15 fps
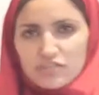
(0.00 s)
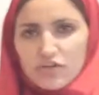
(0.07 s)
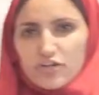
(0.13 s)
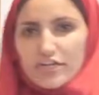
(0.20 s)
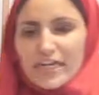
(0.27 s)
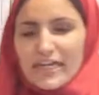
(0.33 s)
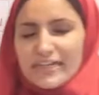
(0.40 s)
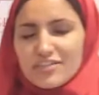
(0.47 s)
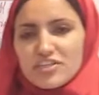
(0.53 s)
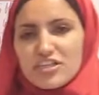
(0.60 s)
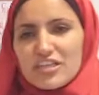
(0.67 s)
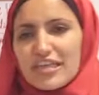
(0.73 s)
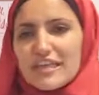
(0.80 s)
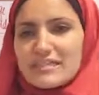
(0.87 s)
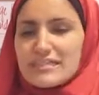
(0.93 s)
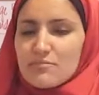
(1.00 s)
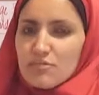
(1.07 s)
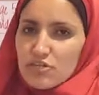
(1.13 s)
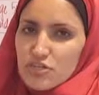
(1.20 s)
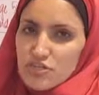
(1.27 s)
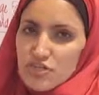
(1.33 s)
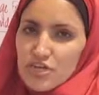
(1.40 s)
So she leads them
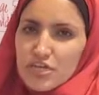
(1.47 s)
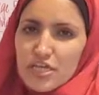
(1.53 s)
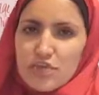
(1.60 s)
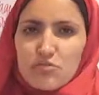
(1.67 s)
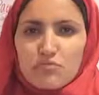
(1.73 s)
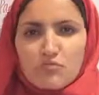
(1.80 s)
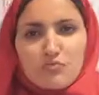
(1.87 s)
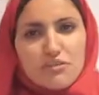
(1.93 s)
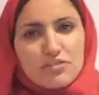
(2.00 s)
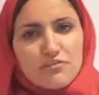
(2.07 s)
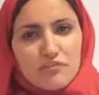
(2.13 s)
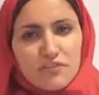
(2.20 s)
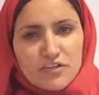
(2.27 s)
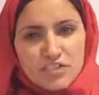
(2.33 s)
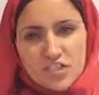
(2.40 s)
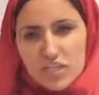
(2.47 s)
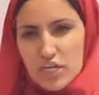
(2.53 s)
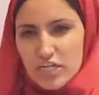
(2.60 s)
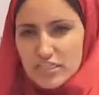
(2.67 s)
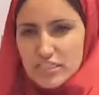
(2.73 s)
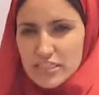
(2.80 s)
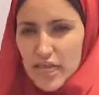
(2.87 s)
on a journey through the difference in
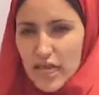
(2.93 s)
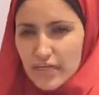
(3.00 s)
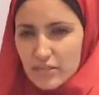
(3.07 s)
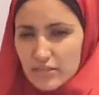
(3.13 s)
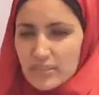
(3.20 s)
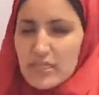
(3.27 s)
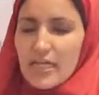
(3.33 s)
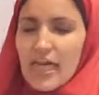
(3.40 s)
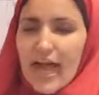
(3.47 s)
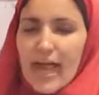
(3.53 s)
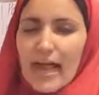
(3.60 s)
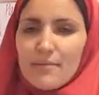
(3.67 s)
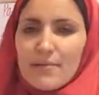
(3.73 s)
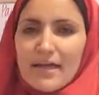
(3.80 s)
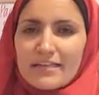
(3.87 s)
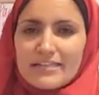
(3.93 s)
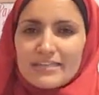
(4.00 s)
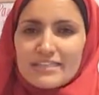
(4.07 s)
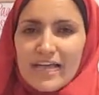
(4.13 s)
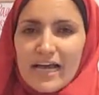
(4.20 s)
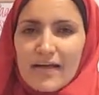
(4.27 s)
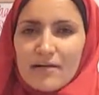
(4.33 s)
her style, and
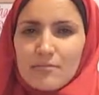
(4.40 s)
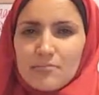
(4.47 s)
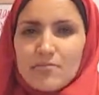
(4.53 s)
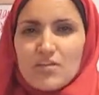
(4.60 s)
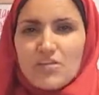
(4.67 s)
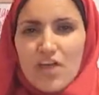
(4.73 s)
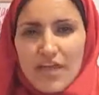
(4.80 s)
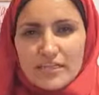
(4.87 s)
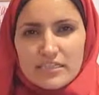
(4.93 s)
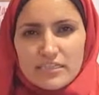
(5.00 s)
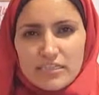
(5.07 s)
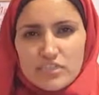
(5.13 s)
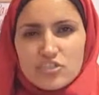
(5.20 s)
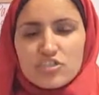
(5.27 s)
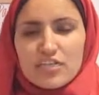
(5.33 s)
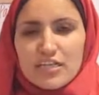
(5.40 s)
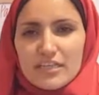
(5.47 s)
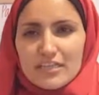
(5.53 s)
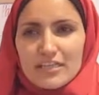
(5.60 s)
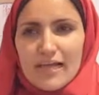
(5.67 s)
thus she